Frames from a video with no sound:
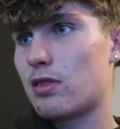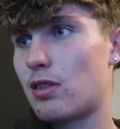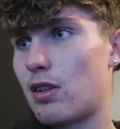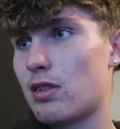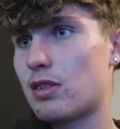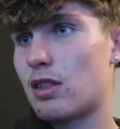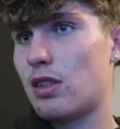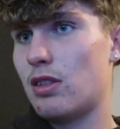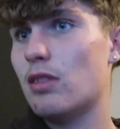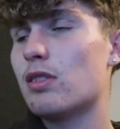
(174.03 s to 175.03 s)
honestly
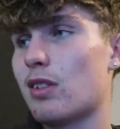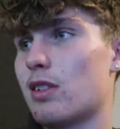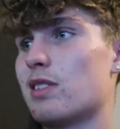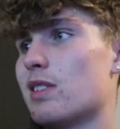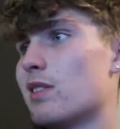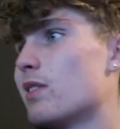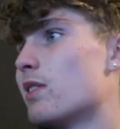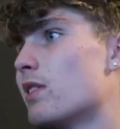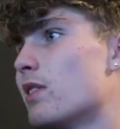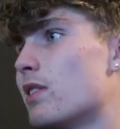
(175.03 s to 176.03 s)
useless.
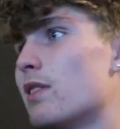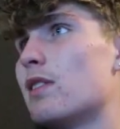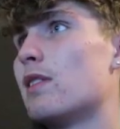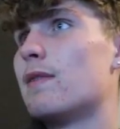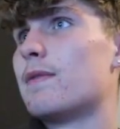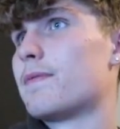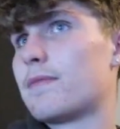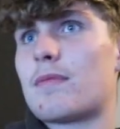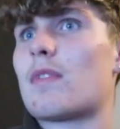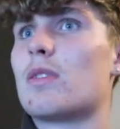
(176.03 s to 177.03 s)

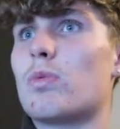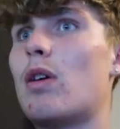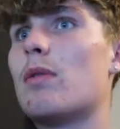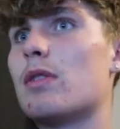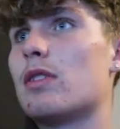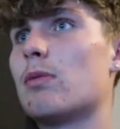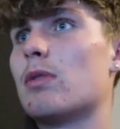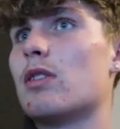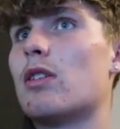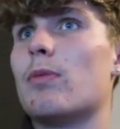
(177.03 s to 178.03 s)
Just why won't it tell me
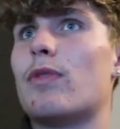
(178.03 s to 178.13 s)
the time?